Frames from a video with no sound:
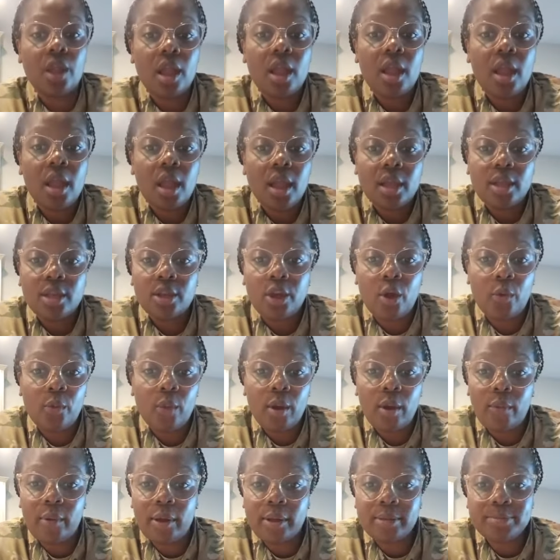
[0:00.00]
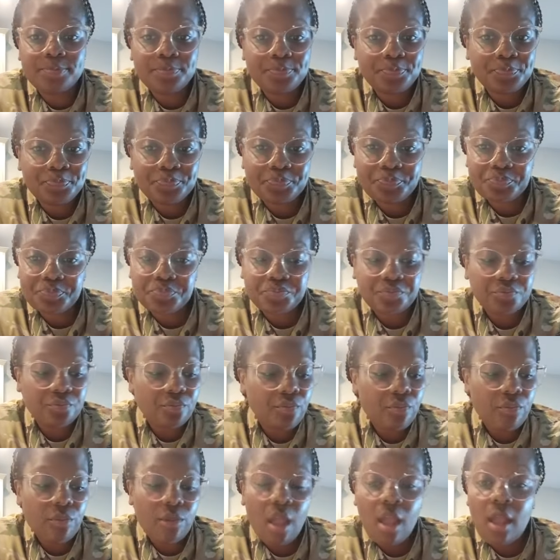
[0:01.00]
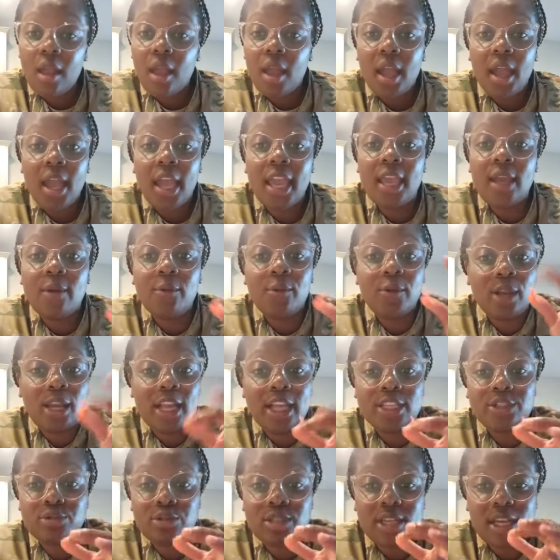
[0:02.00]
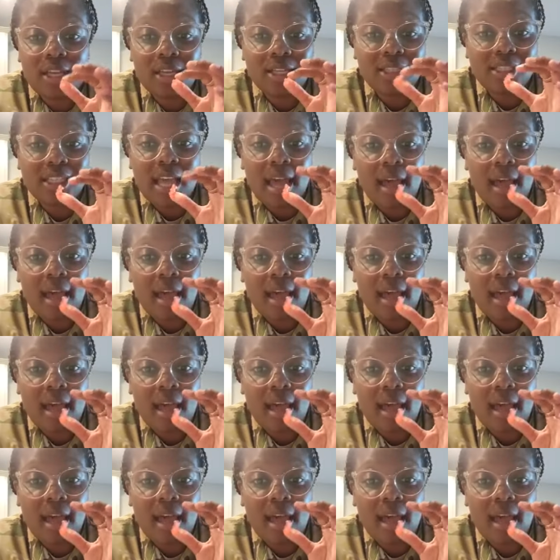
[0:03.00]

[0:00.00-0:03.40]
Don't worry. He will let you take your time.